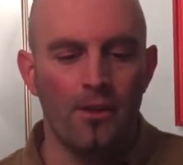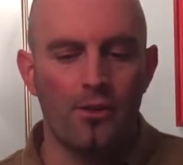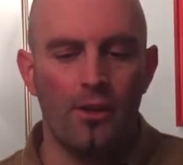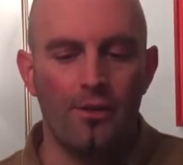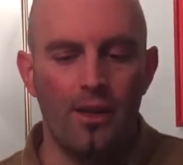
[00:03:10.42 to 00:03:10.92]

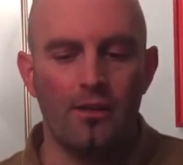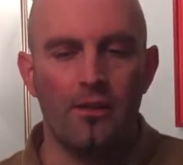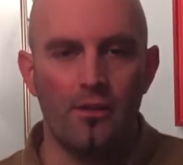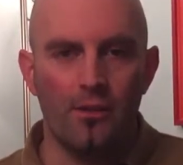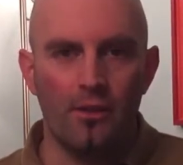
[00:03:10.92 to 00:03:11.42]
So I've
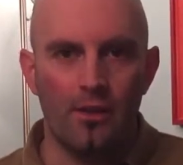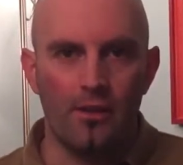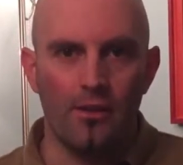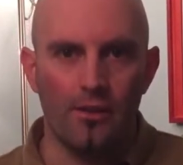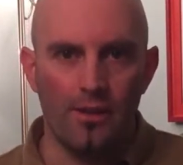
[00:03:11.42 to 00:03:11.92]
tasted
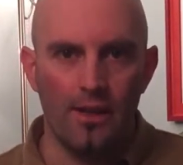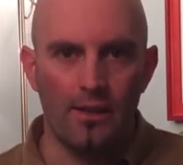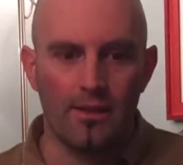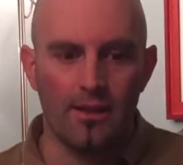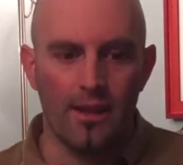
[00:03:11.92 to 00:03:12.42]
their
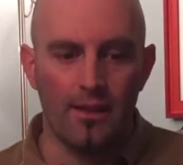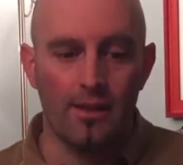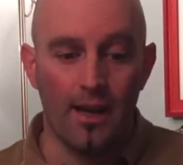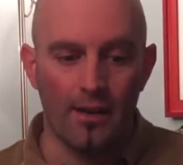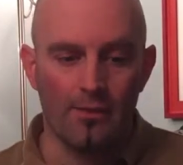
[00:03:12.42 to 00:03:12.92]
estate
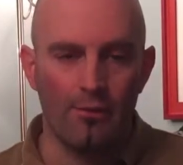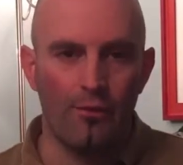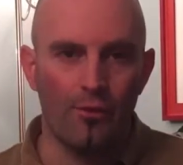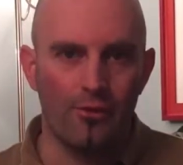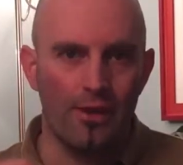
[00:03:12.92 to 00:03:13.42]
tannats
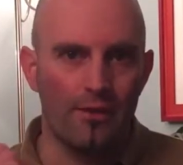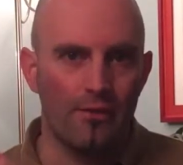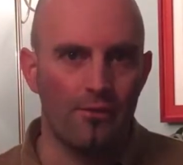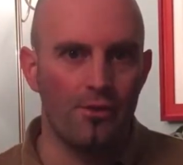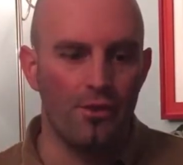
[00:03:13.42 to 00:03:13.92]
before, I've tasted
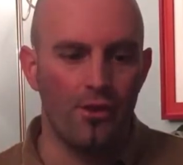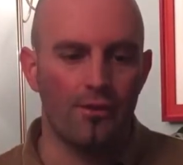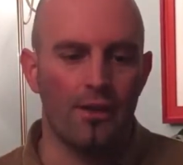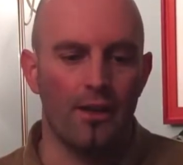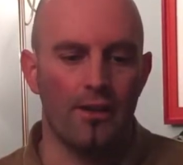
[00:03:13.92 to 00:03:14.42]
the
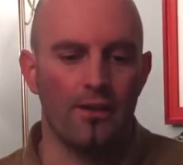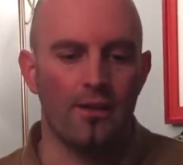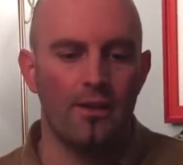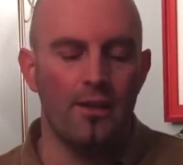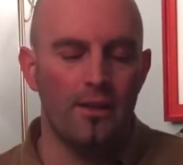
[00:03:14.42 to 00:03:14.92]
reserve
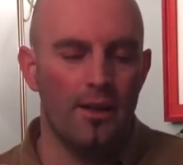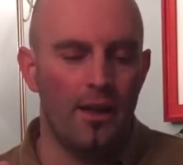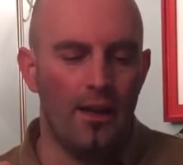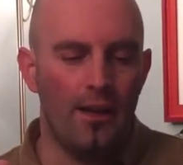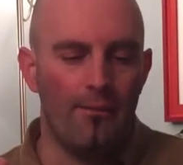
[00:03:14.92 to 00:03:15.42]
tannats,
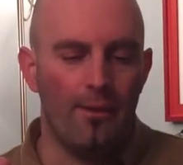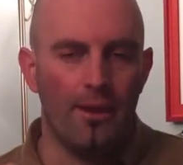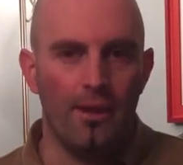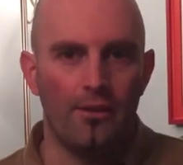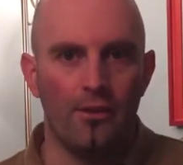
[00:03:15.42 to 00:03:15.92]

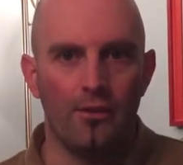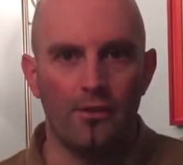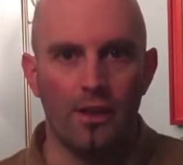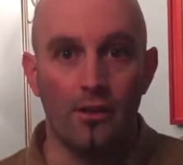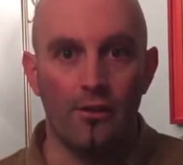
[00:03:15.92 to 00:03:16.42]
and then their
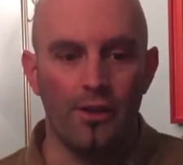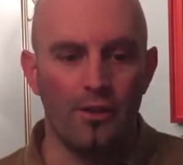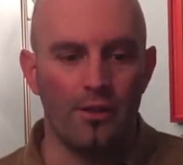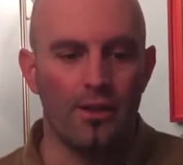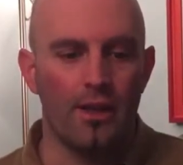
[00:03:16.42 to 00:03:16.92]
single
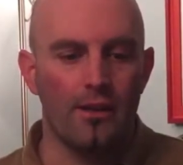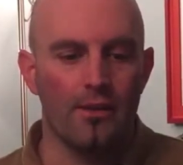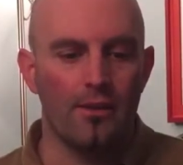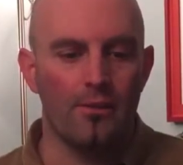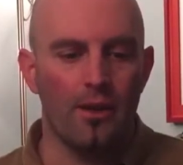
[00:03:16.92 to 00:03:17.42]
vineyard
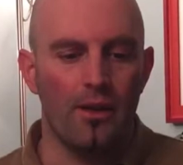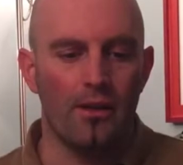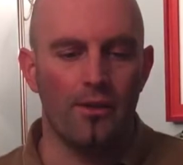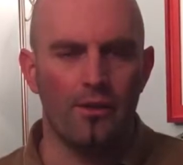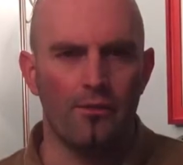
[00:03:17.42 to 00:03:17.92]
tannats as
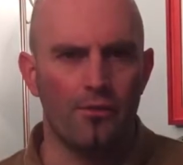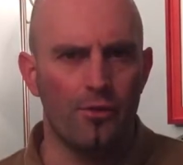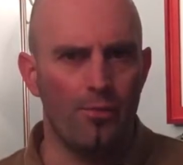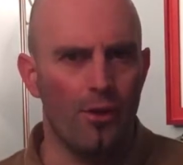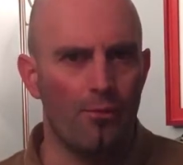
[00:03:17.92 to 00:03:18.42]
well, and they're
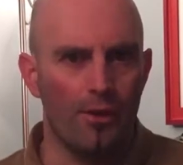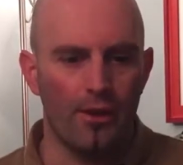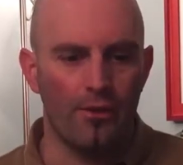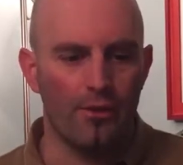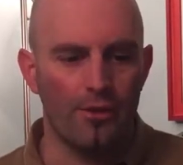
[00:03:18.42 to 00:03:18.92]
superb right
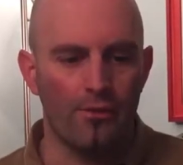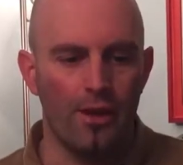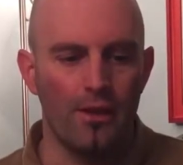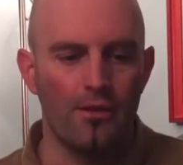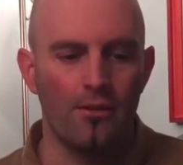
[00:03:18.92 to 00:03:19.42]
across the
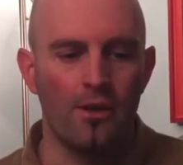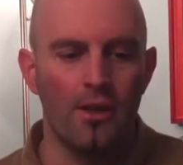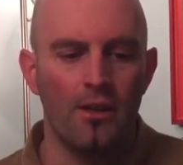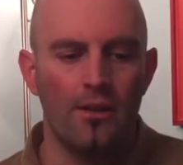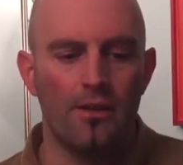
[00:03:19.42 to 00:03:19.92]
range. So
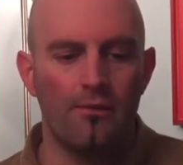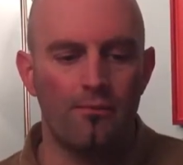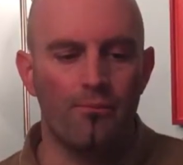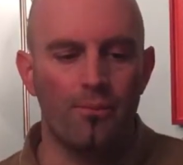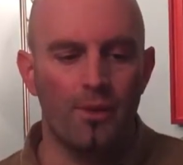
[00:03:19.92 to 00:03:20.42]
this
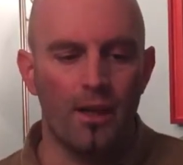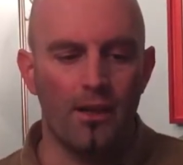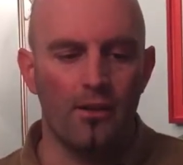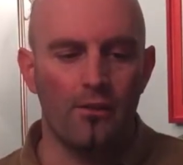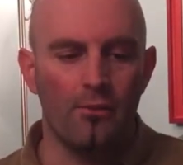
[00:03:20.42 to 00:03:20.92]

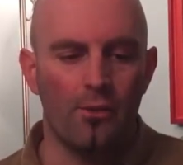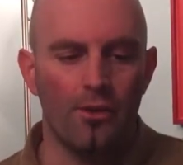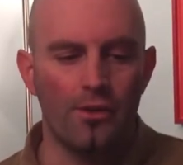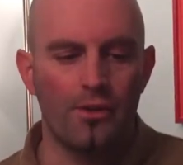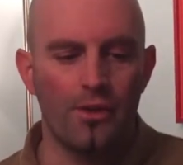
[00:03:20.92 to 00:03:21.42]
particular
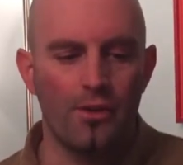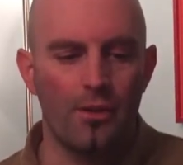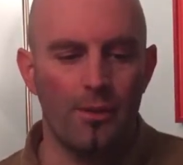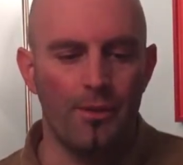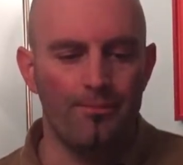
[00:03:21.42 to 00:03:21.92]
one has just
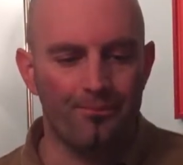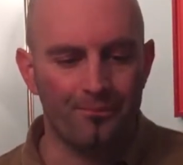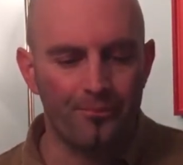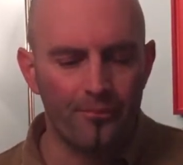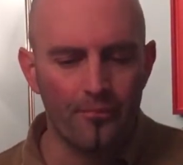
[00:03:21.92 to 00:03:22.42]
come in.
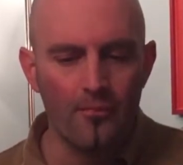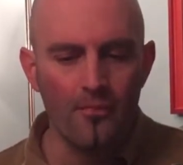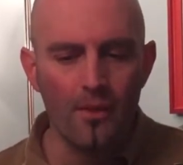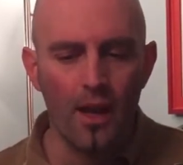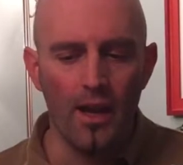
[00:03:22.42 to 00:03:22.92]

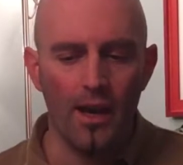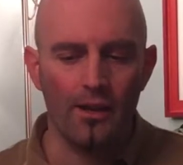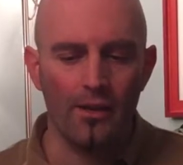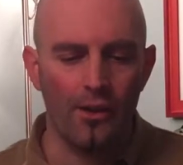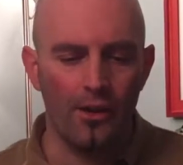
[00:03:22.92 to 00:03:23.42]
I had
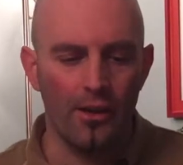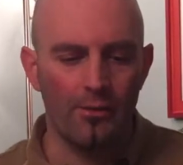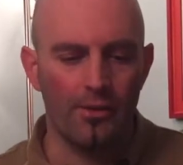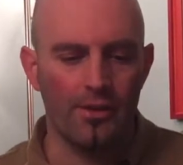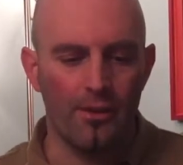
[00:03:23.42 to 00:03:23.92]
it earlier
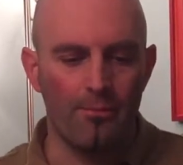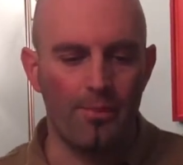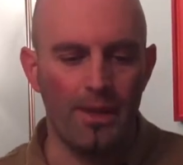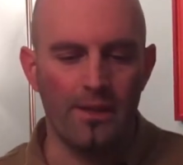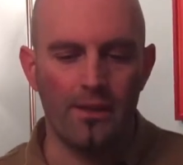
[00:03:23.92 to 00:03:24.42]
with some
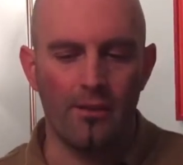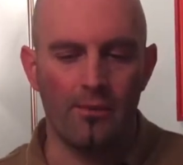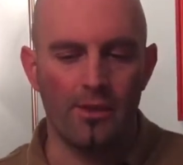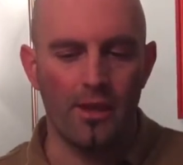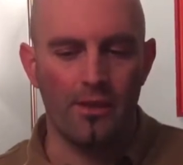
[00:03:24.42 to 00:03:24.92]
pizza, and I
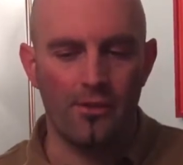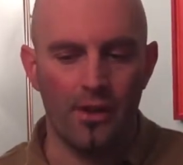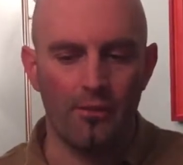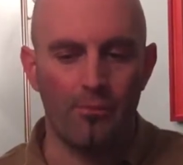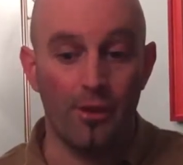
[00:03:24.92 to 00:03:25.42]
must say it
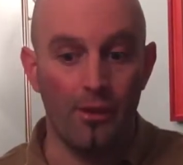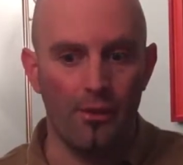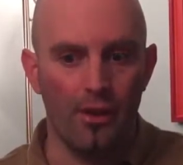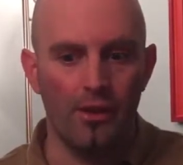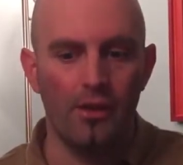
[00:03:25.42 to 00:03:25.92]
drank pretty
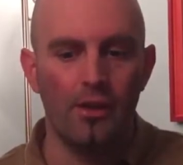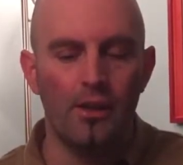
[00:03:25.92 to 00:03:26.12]
well.